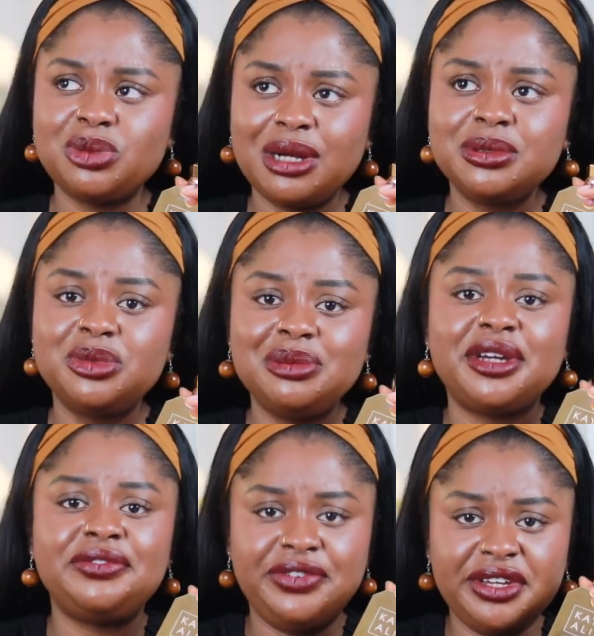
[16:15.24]
is probably
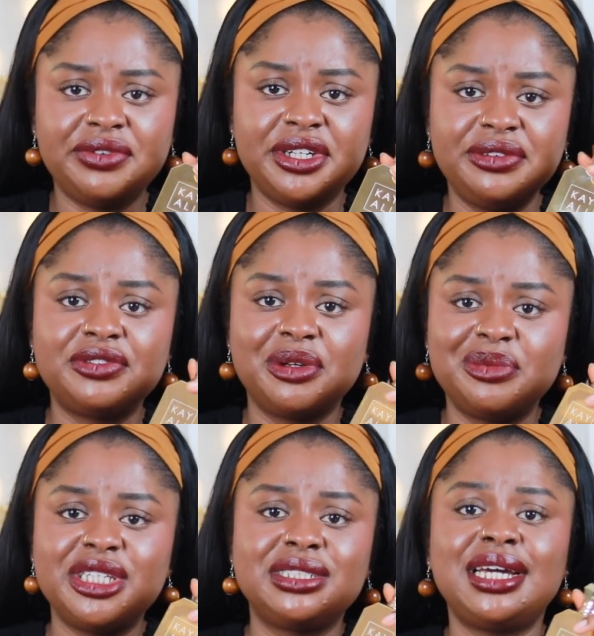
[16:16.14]
my favorite
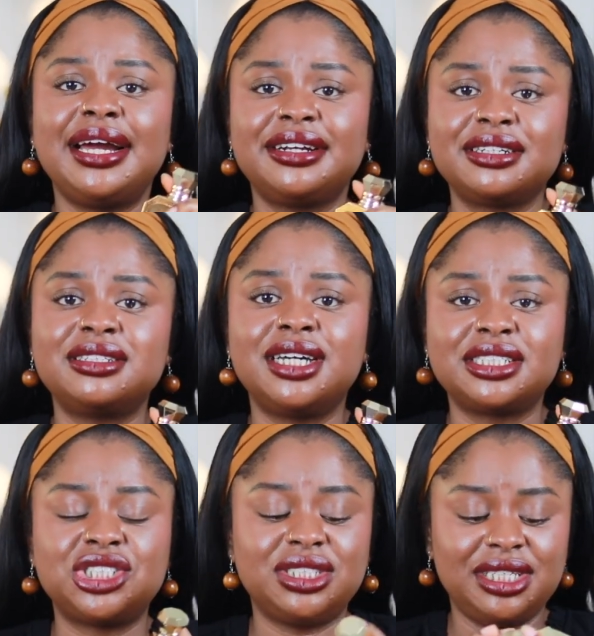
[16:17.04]
from the entire
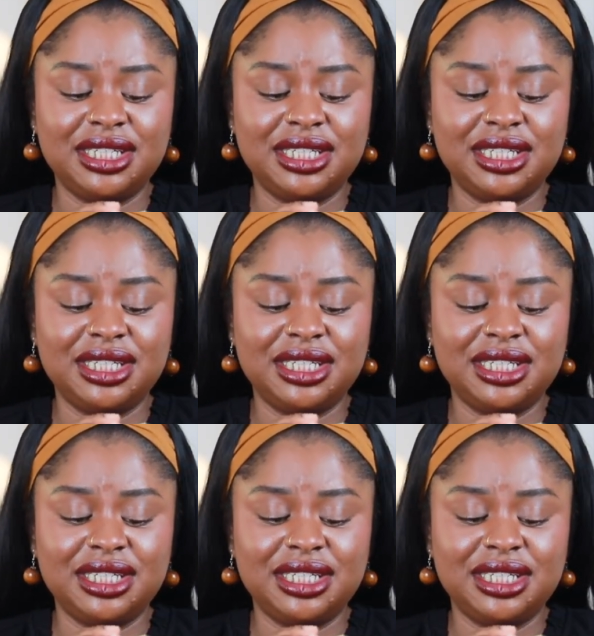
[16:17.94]
collection.